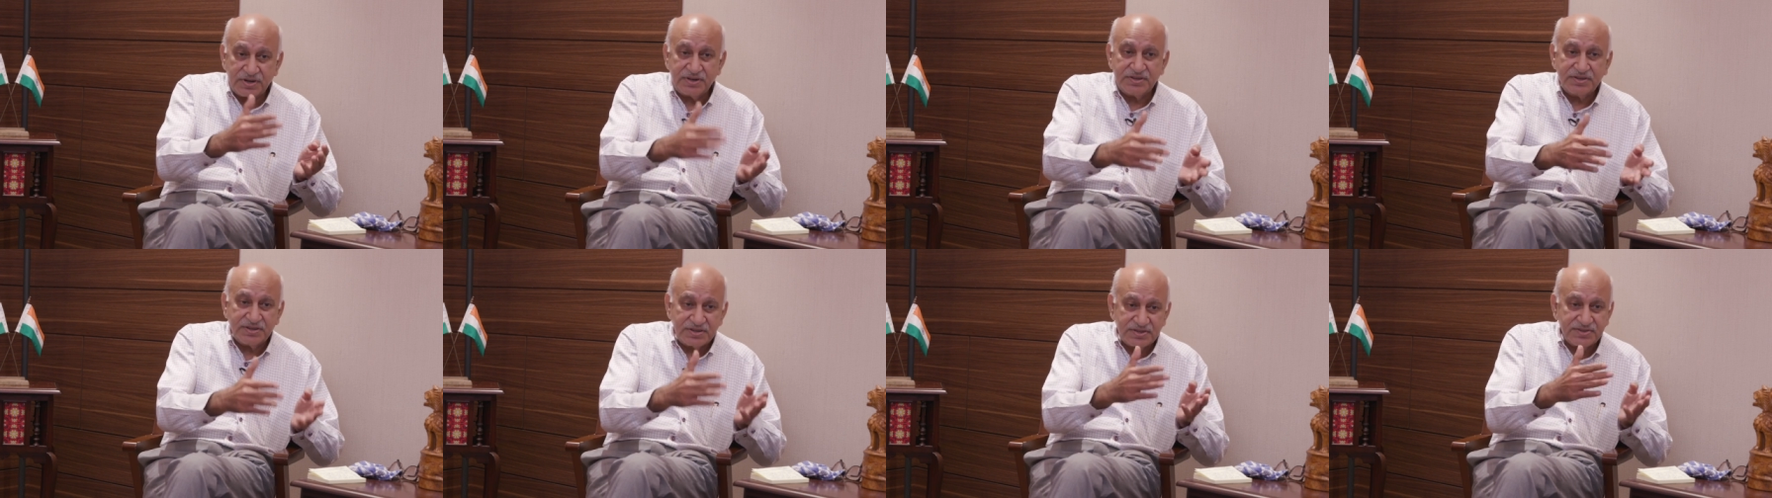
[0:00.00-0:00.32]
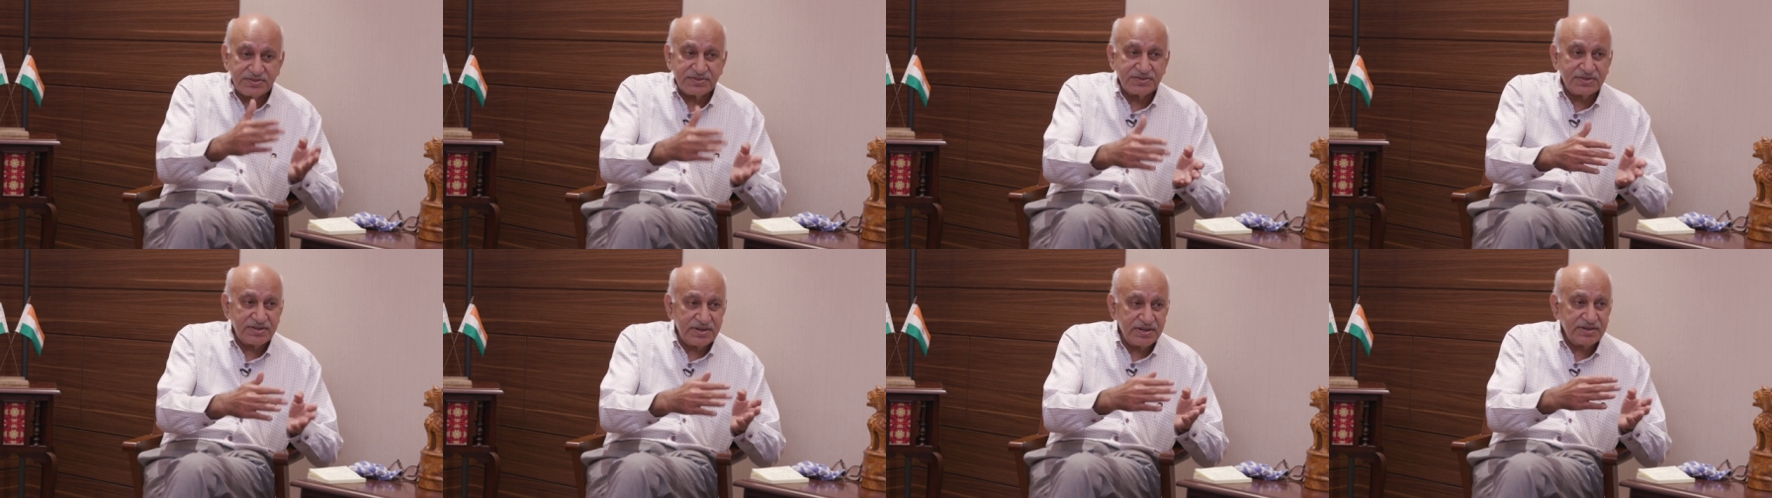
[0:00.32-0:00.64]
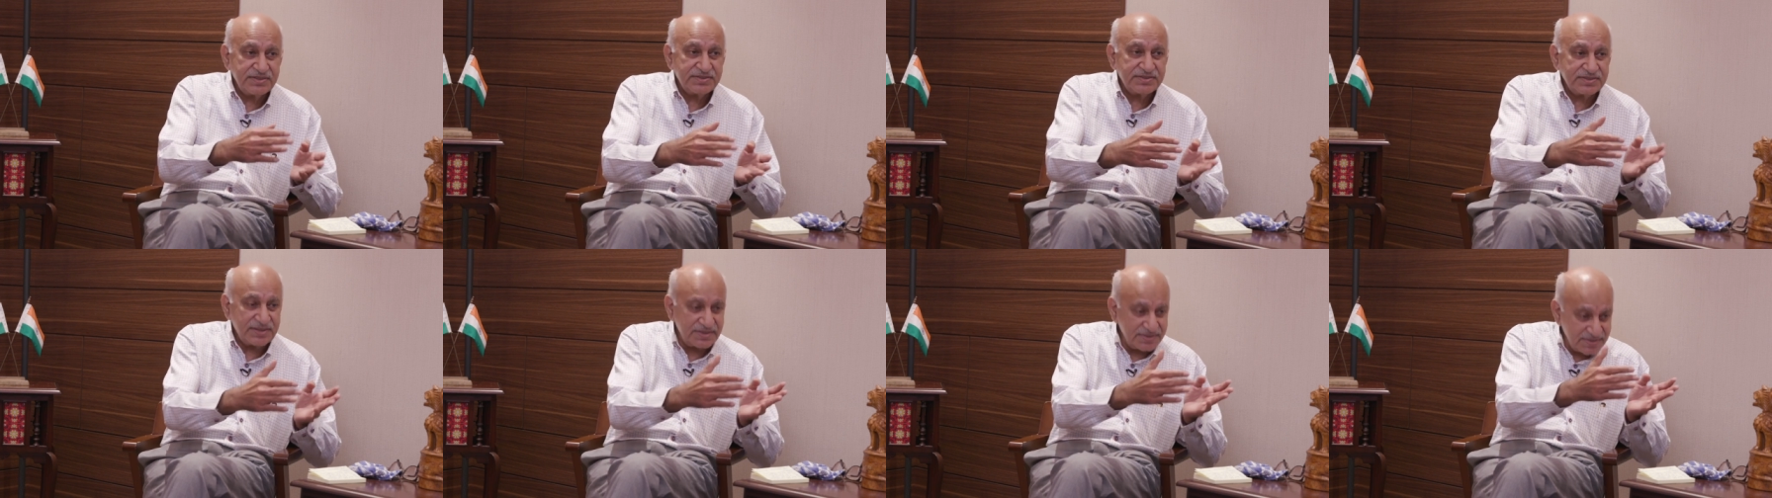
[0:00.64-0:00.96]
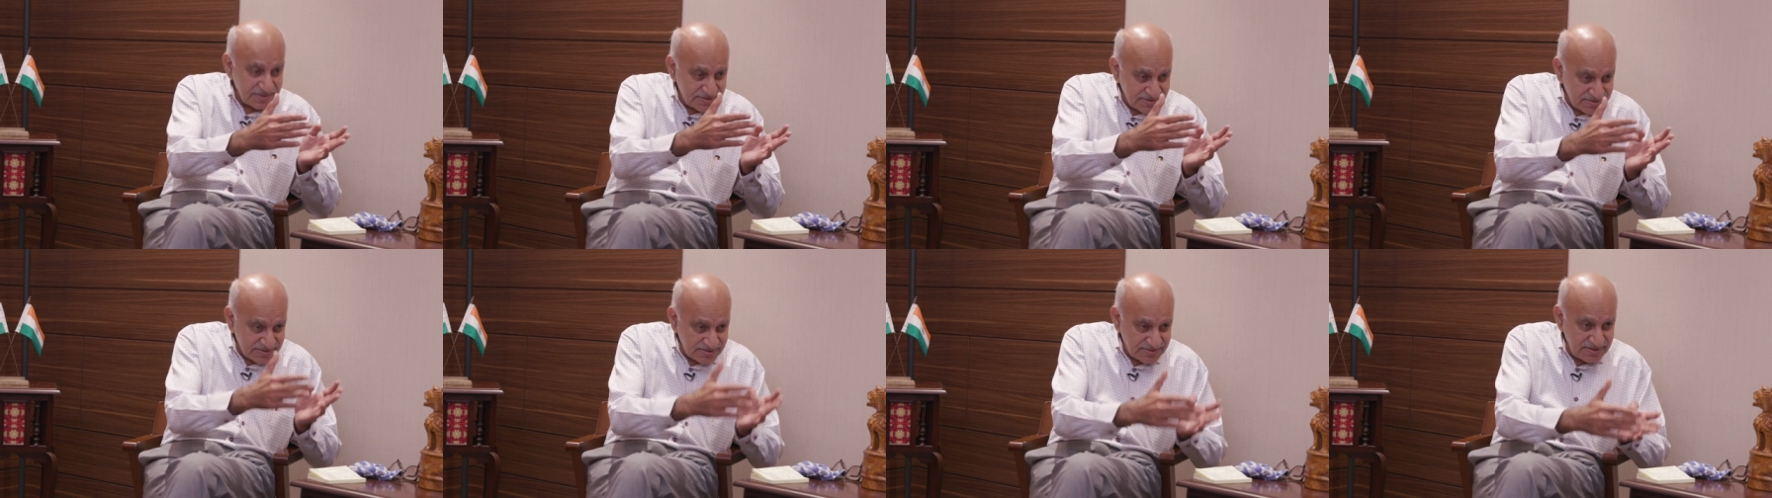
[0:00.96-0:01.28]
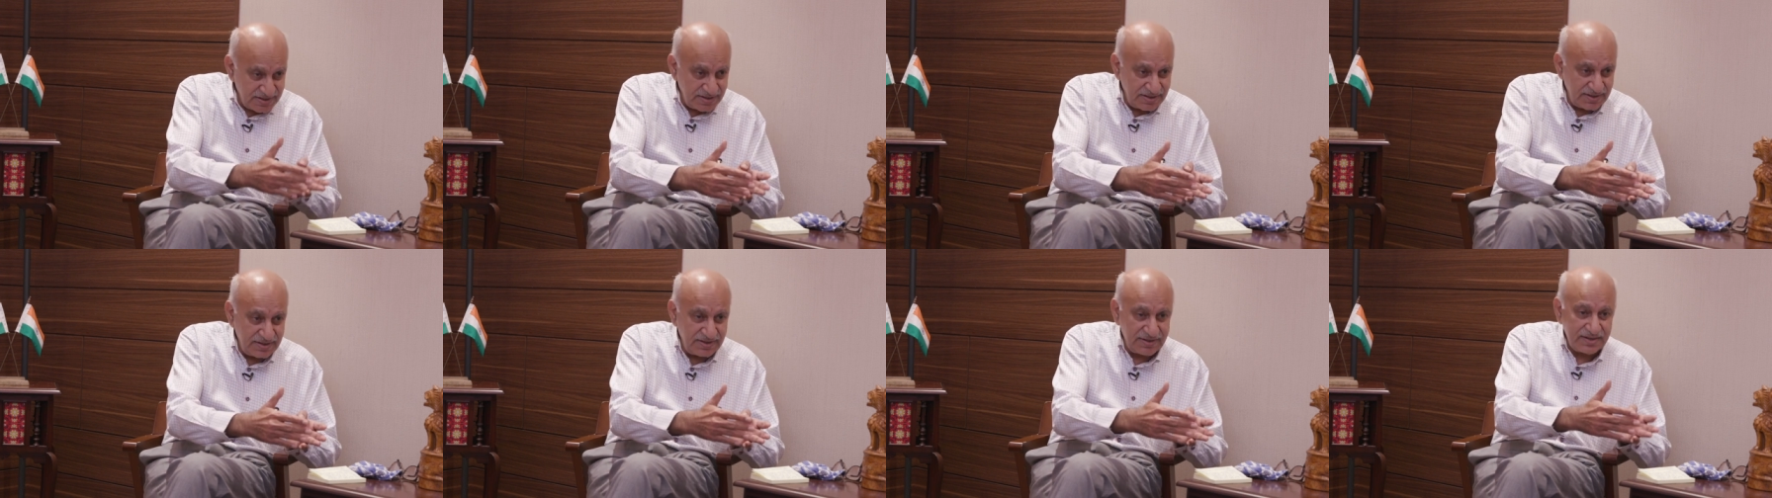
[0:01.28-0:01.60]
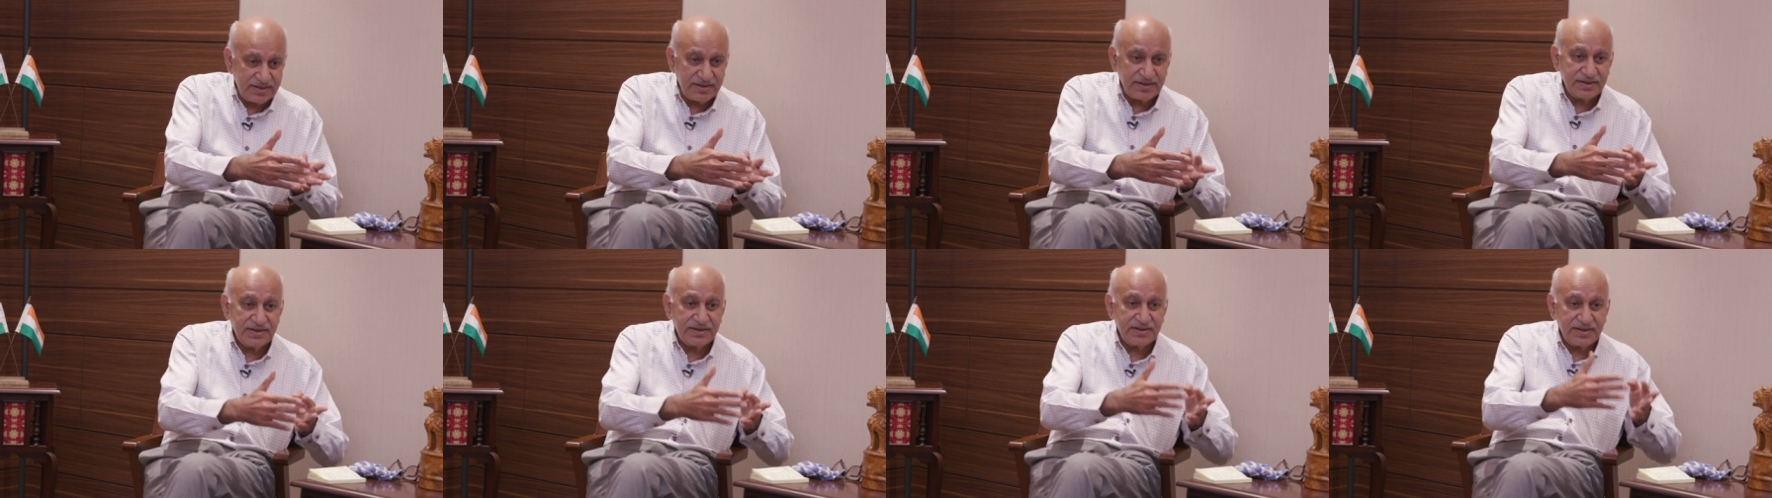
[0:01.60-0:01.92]
districts are
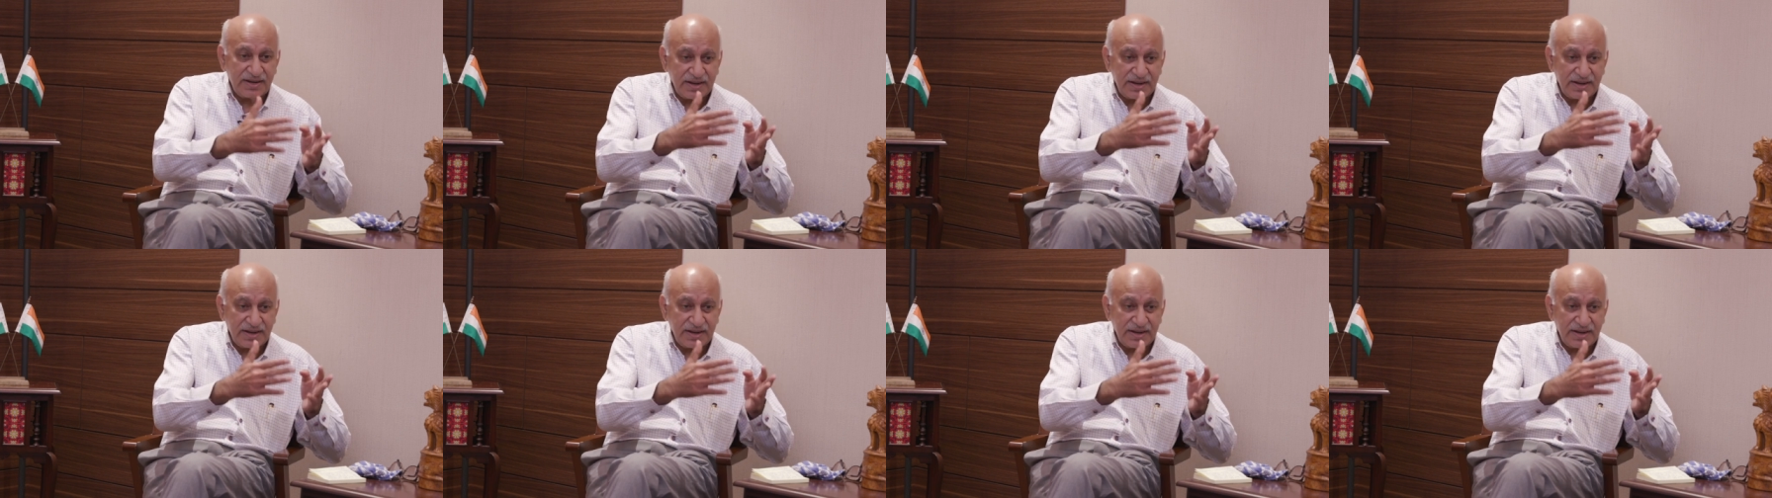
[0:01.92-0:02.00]
still